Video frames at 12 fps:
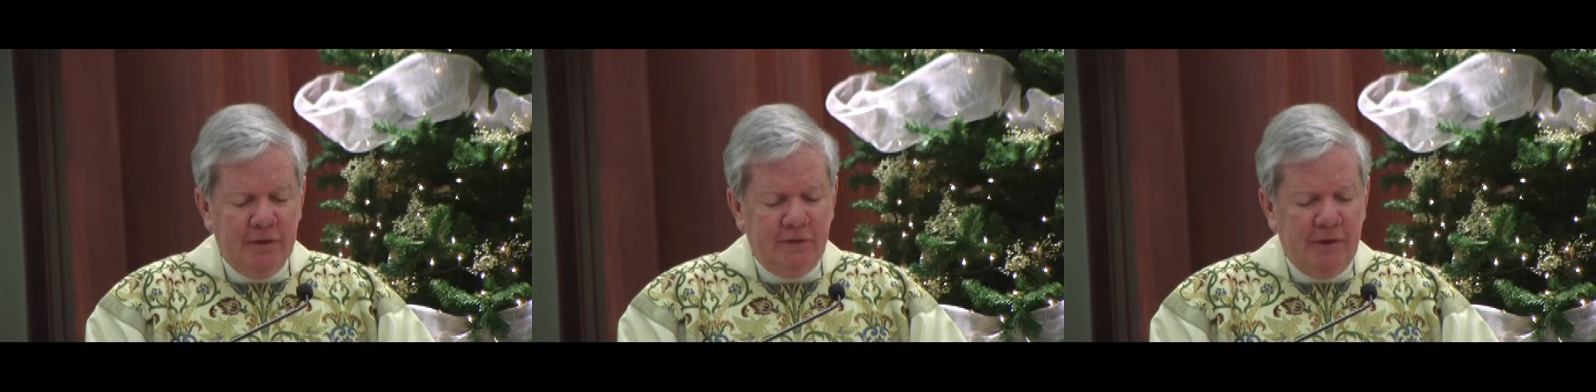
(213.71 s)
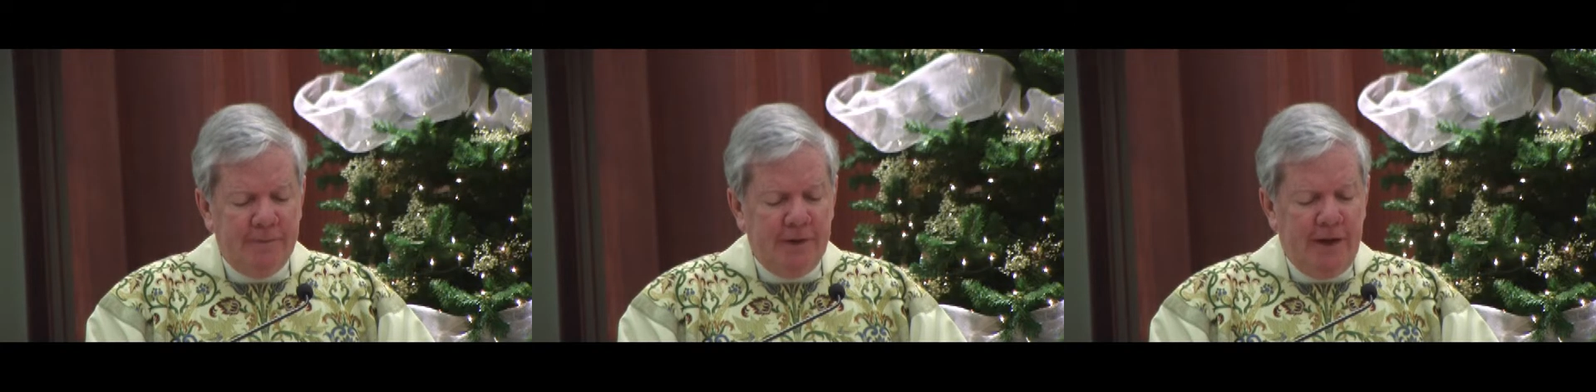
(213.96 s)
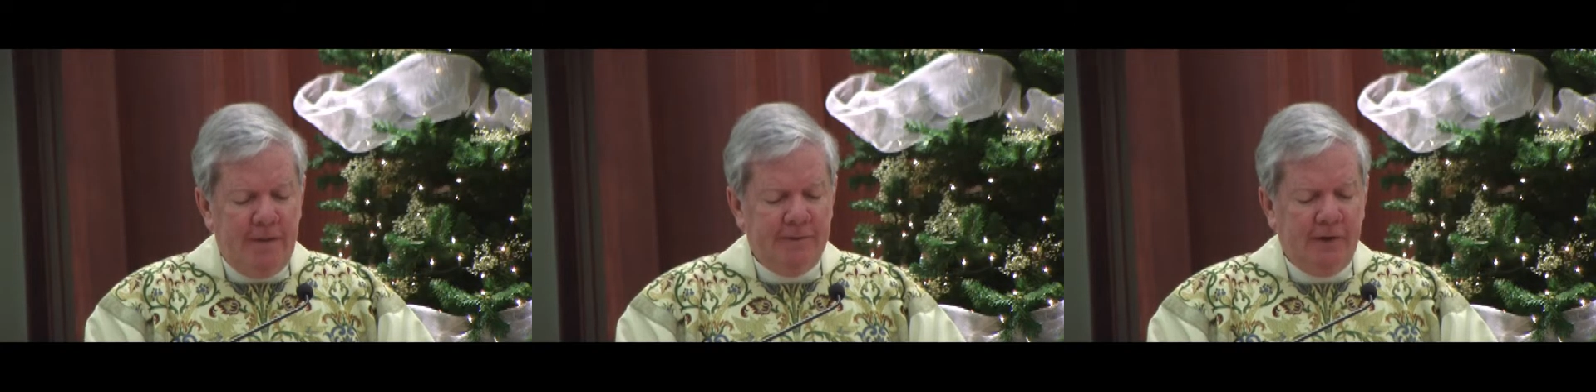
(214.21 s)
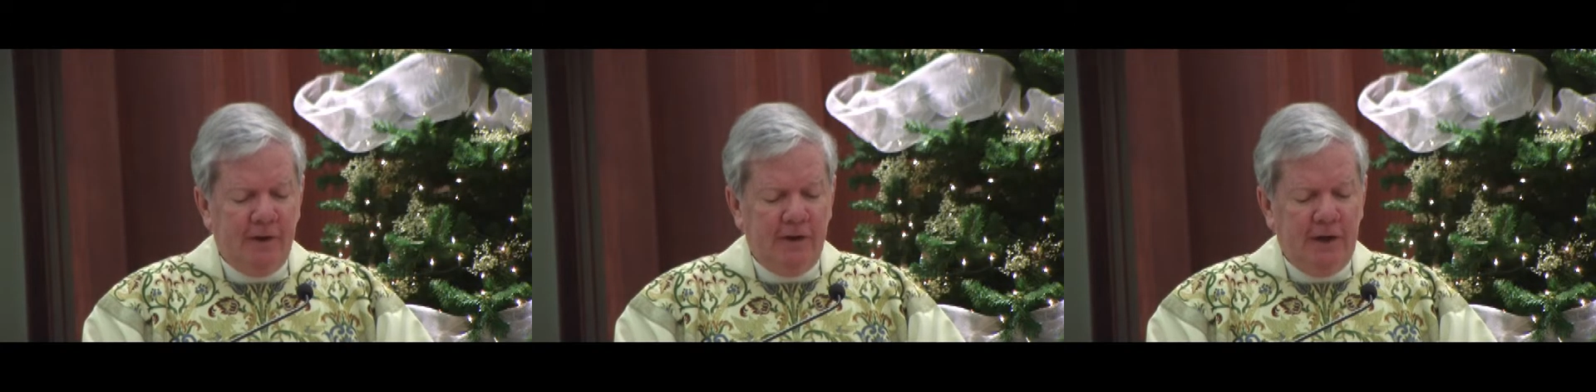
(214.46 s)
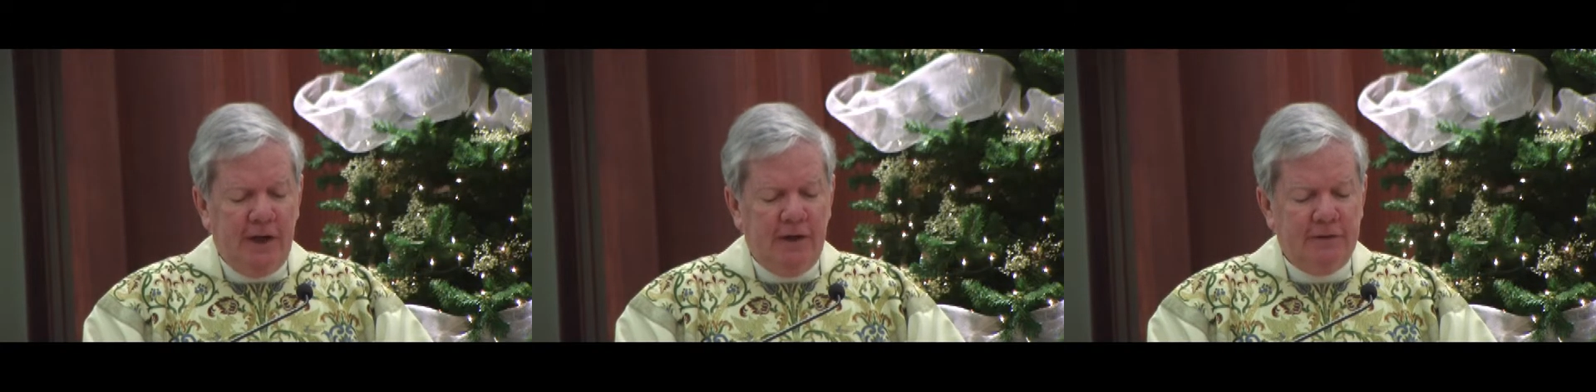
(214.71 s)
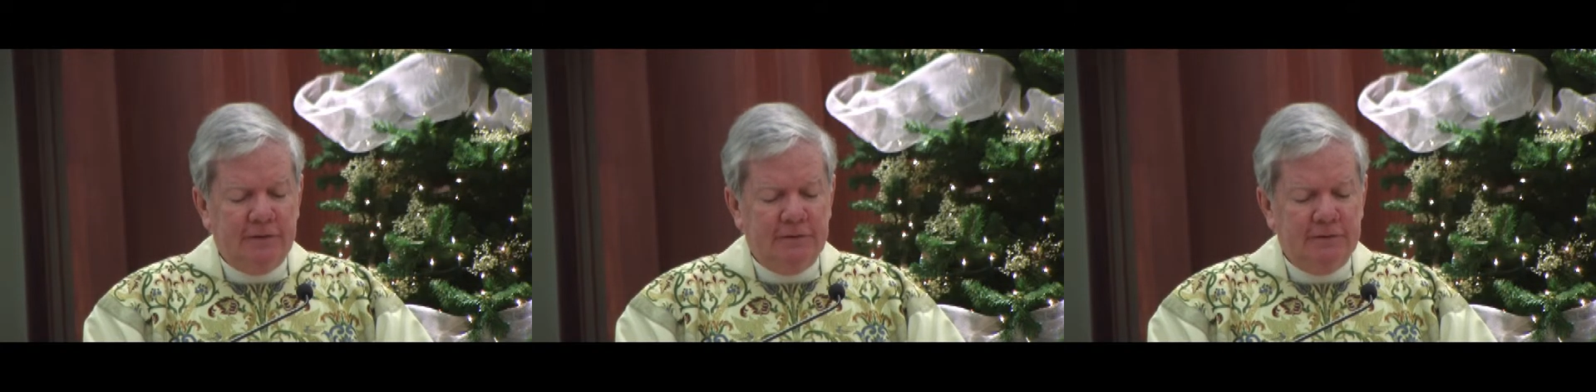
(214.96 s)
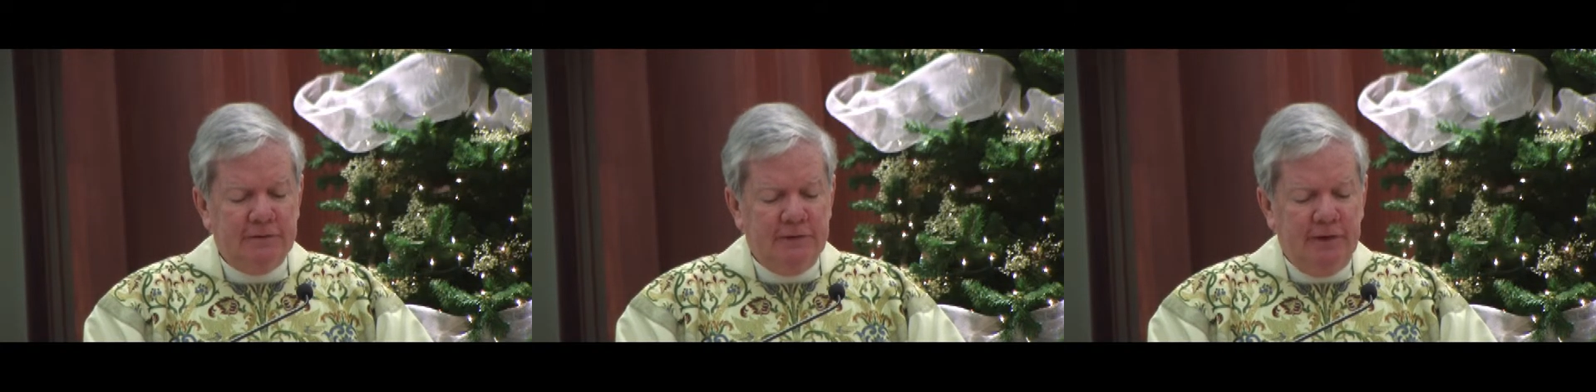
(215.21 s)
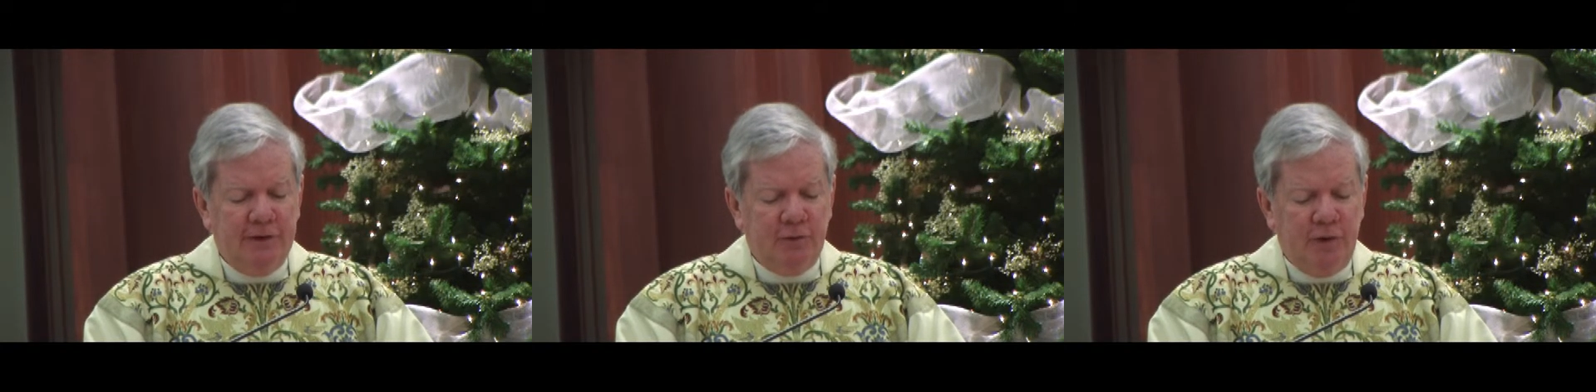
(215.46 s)
Sometimes our
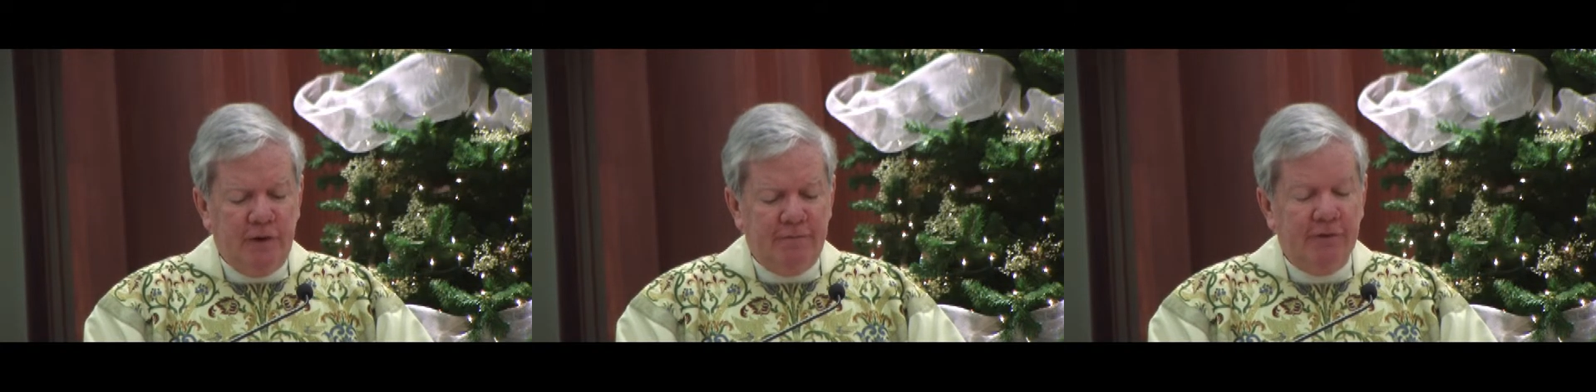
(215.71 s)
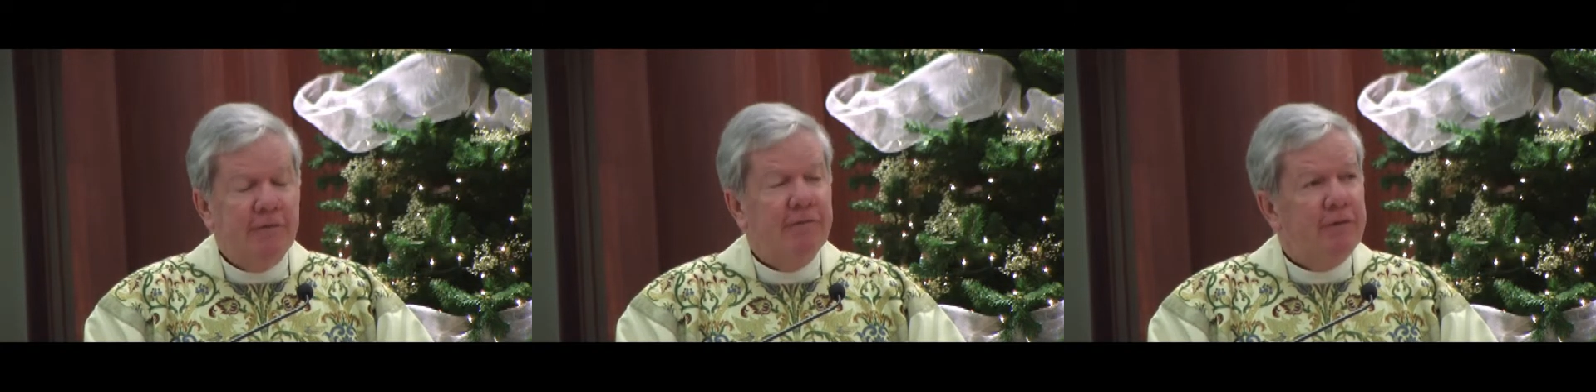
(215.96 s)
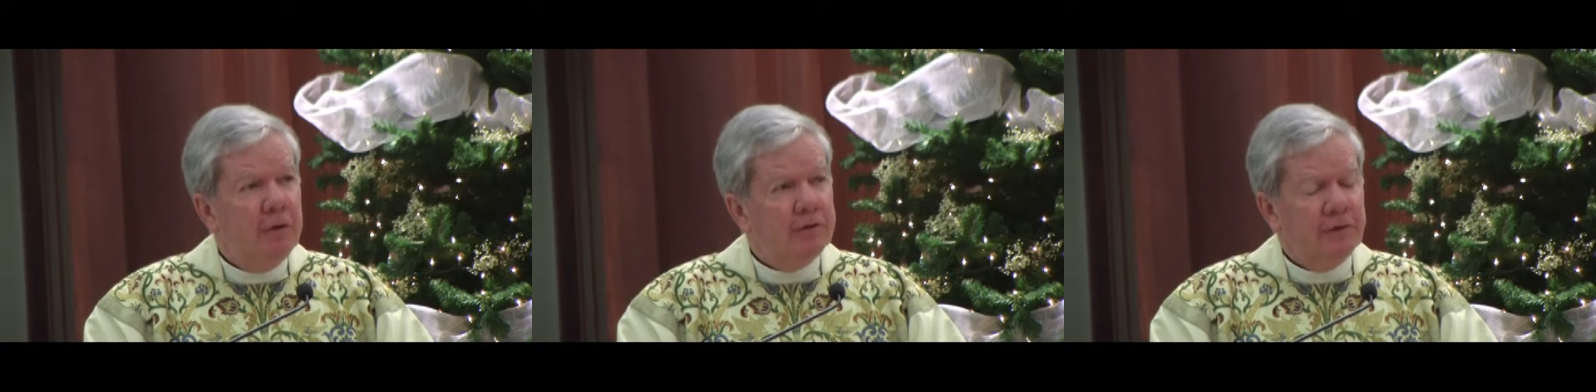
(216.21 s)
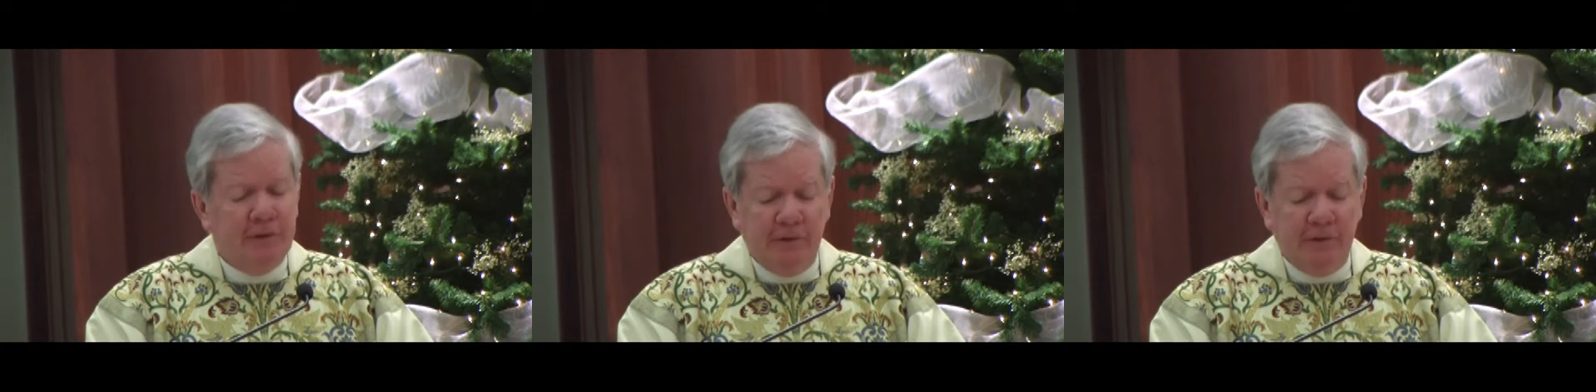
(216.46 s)
cloud is one of refusing